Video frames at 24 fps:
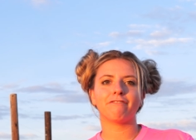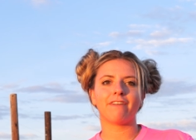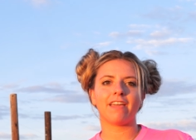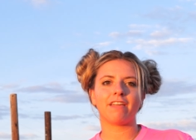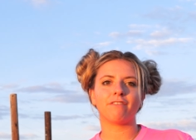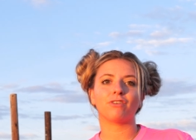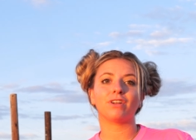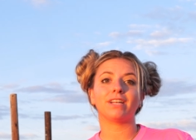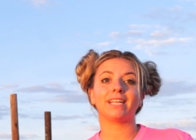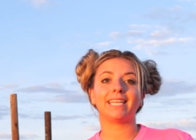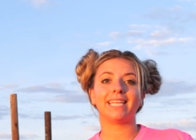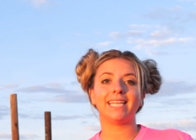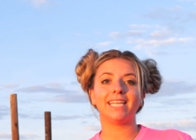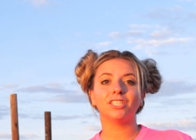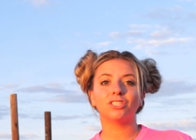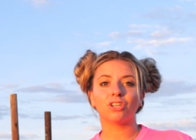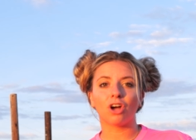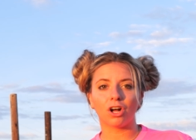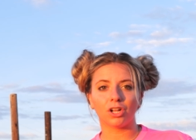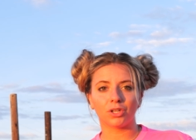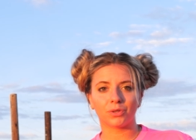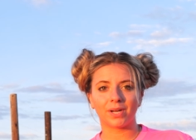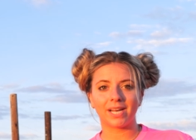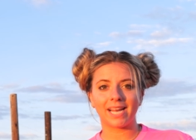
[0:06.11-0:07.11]
favorite
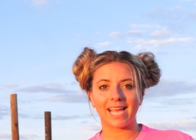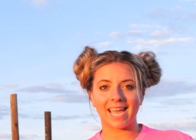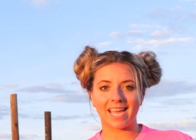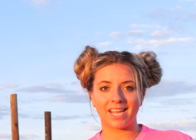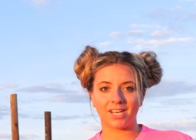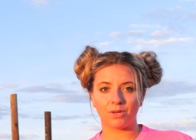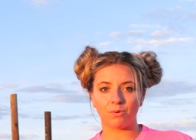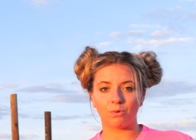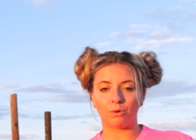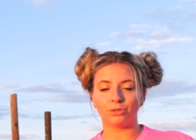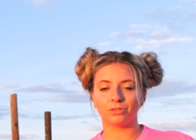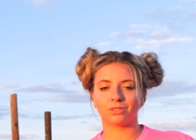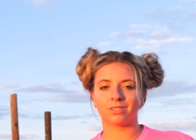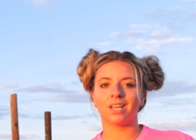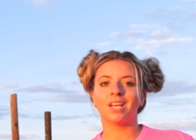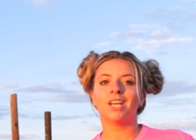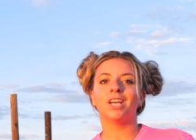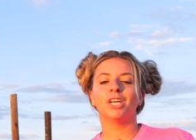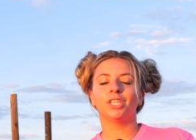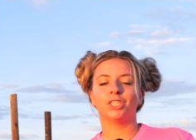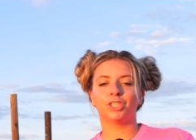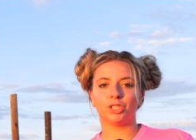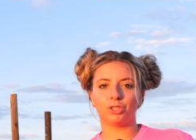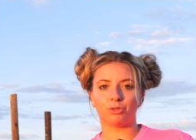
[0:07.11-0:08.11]
heat-tolerant annuals
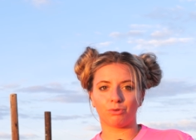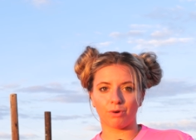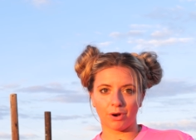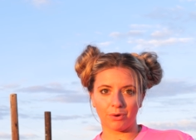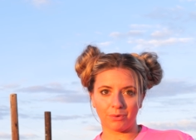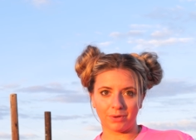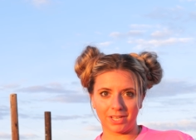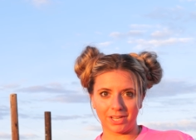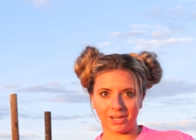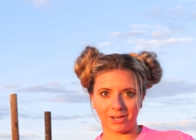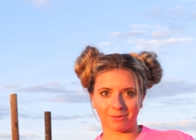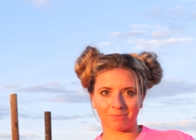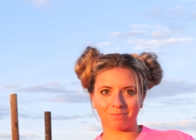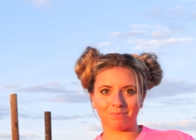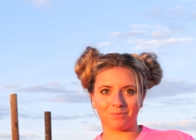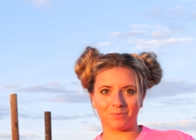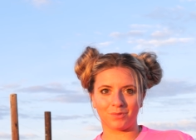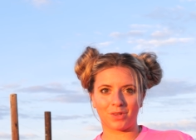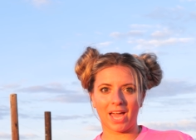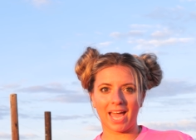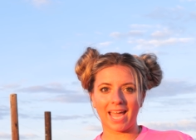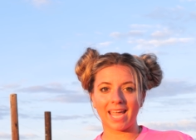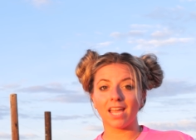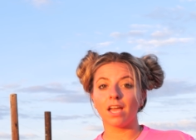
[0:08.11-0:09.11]
to grow here,
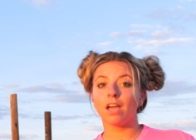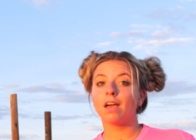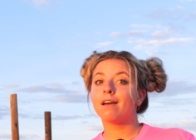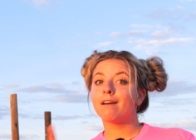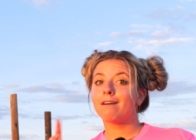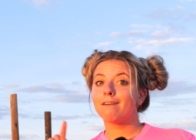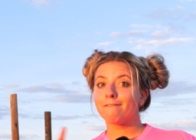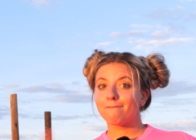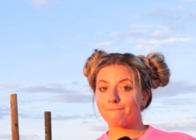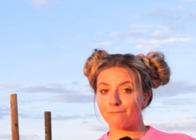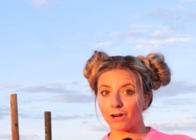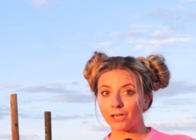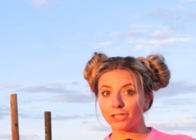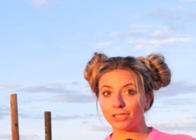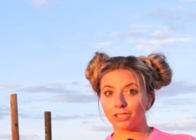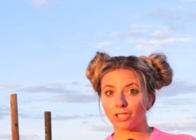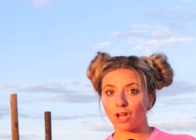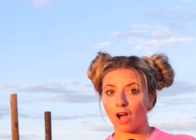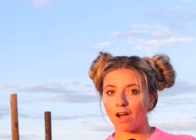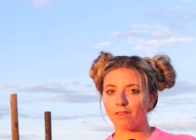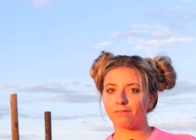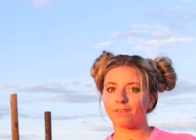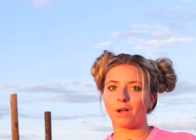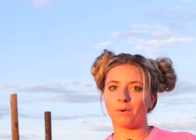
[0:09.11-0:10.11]
okay? First
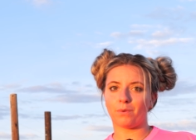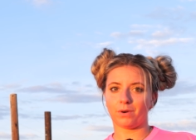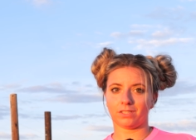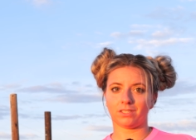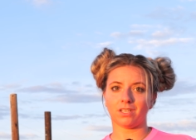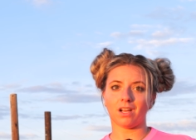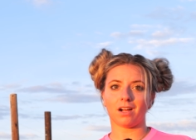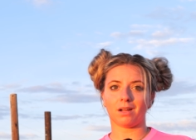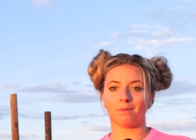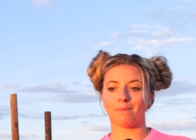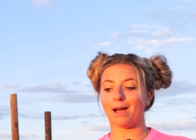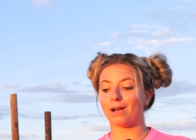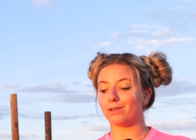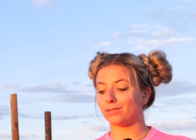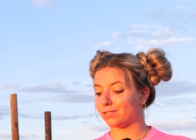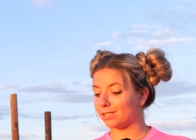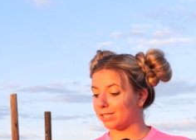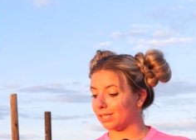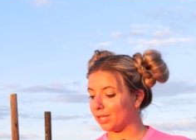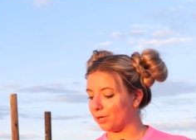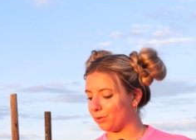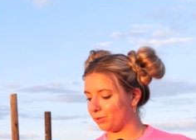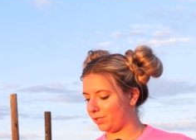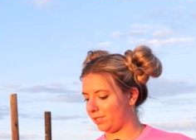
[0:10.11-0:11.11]
off, I want to talk about
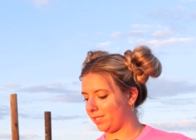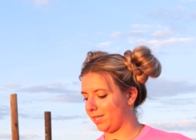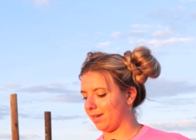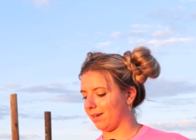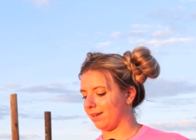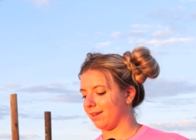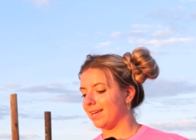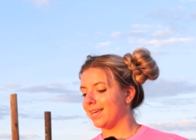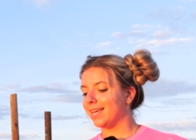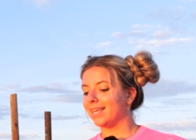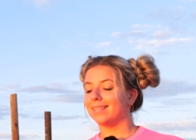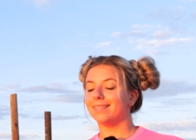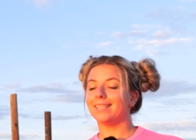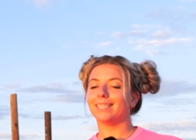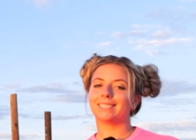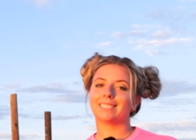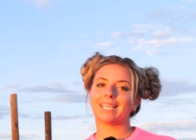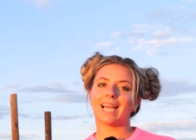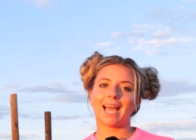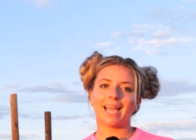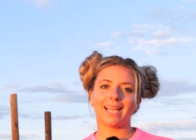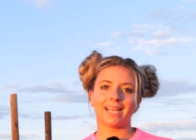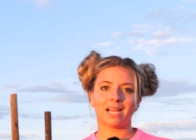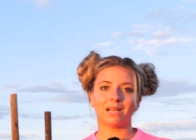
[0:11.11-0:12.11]
celosia. This
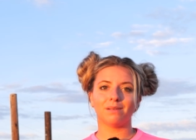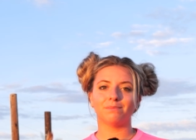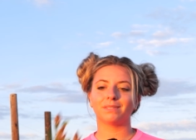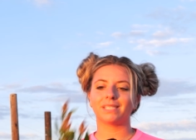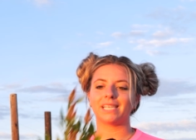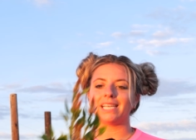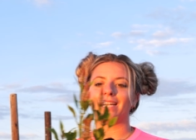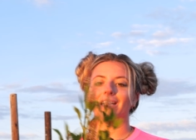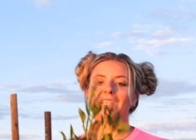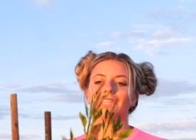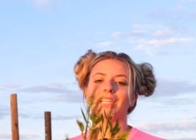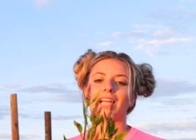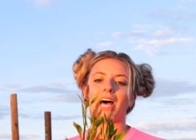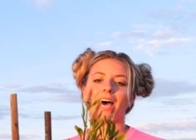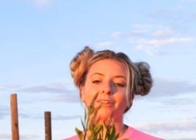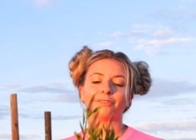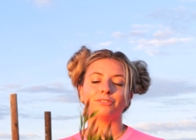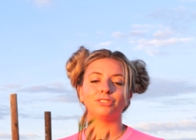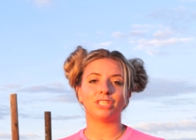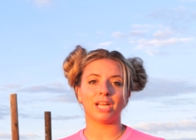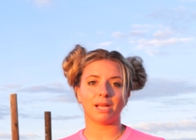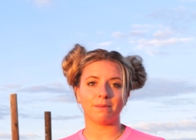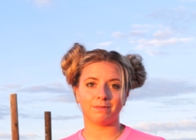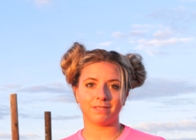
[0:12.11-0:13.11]
guy comes in a lot of
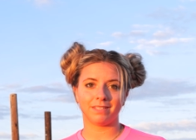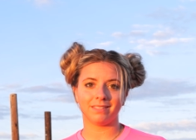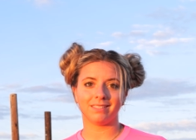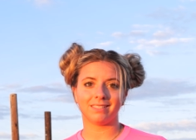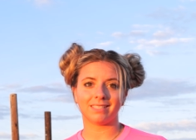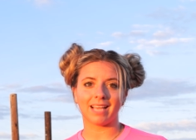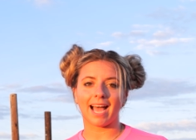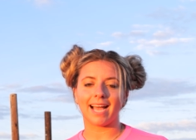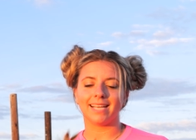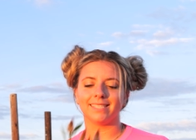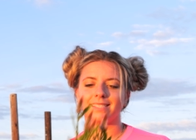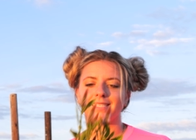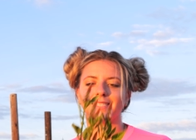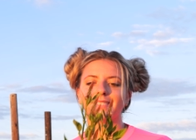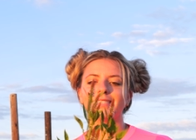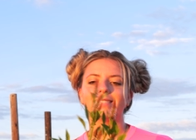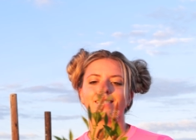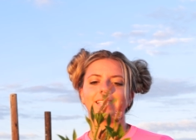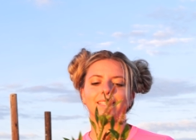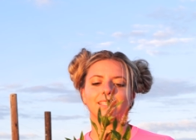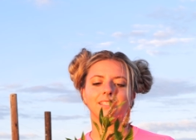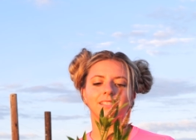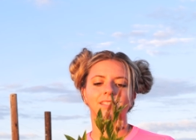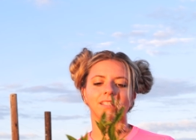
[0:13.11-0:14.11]
shapes and sizes.
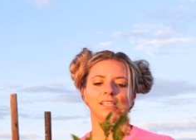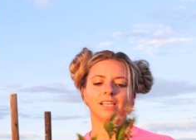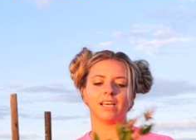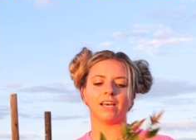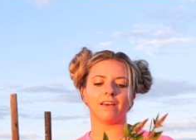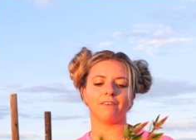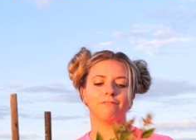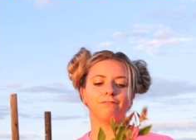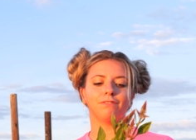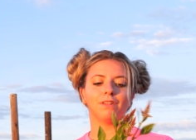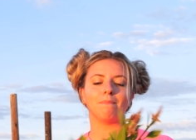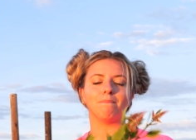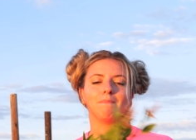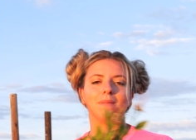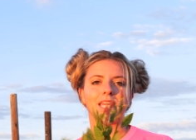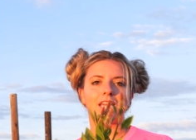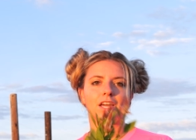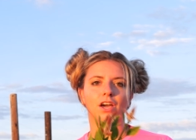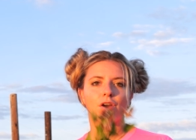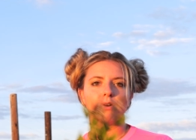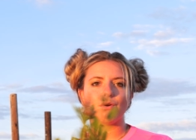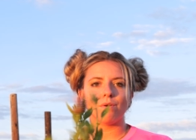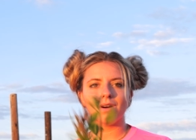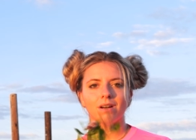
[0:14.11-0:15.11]
This is a
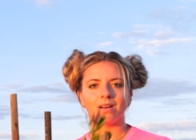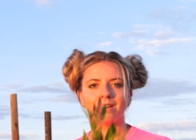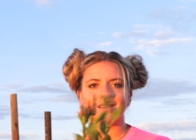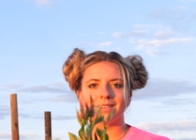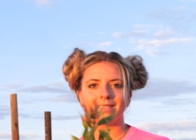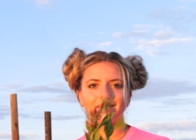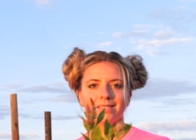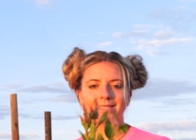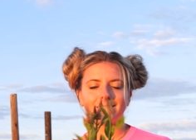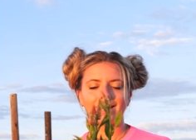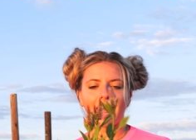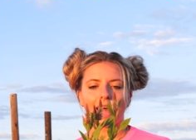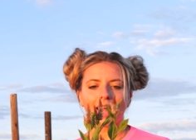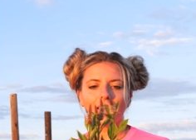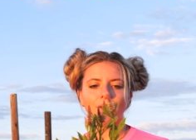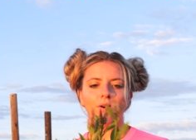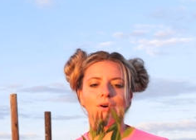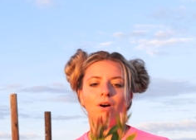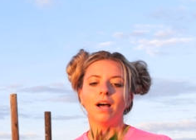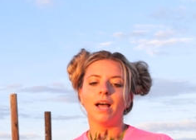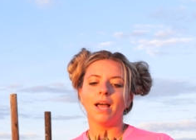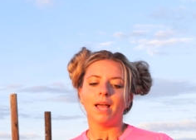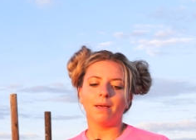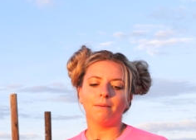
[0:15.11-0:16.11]
flamingo
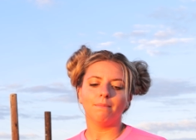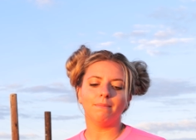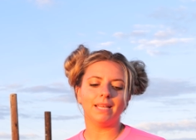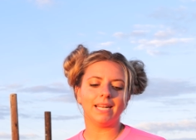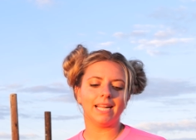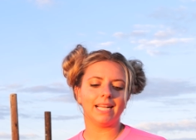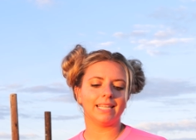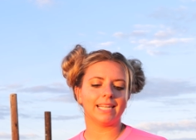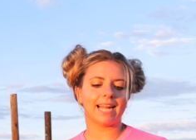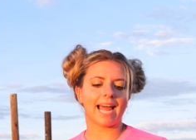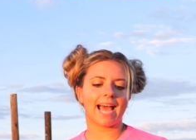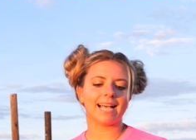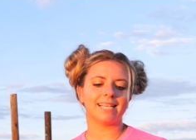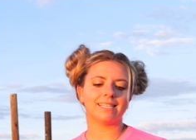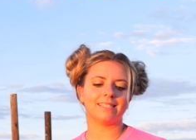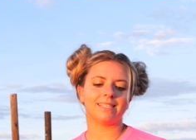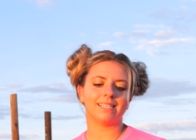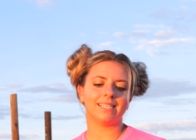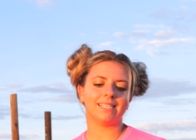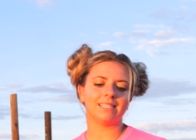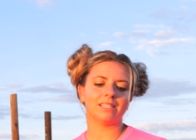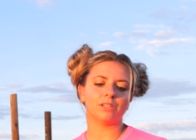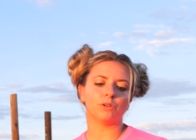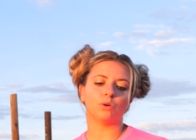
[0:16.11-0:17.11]
style, meaning it has
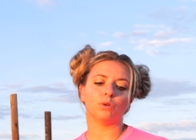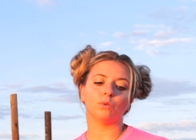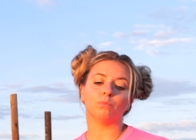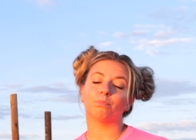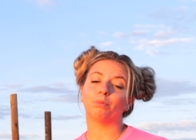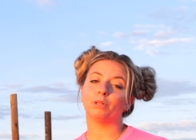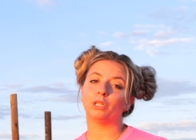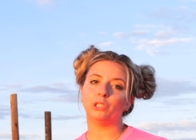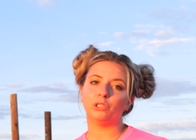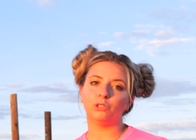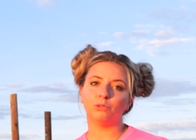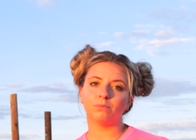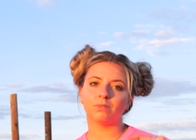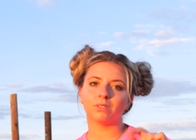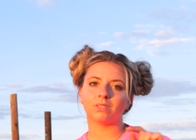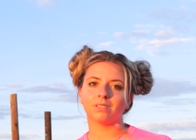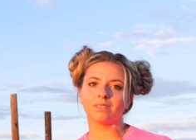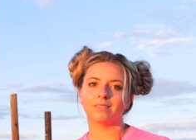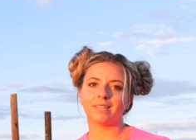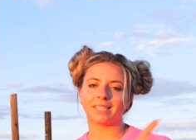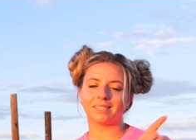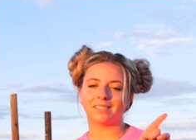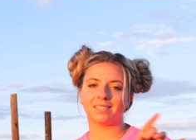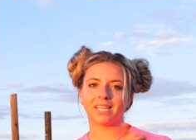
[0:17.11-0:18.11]
these little plumes
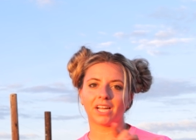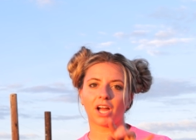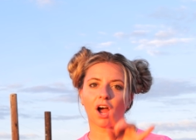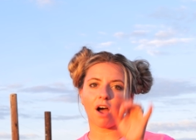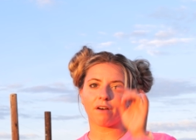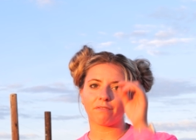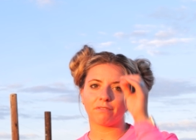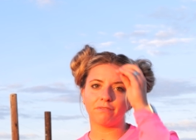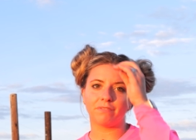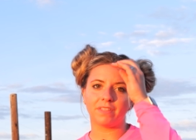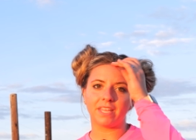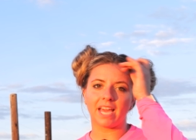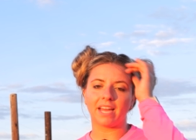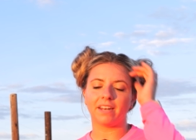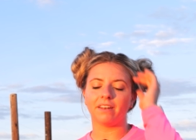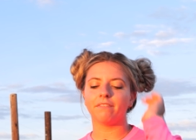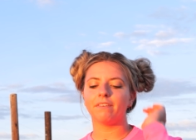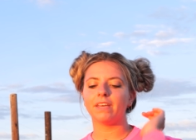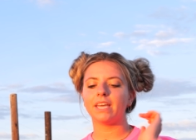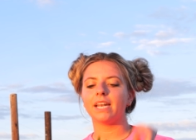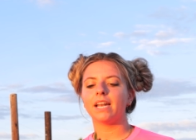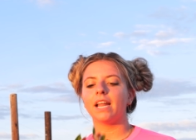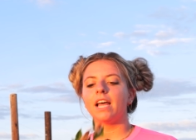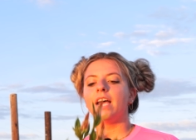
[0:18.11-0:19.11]
that stick off of the end of
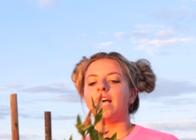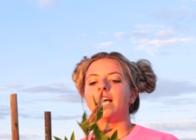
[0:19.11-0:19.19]
it.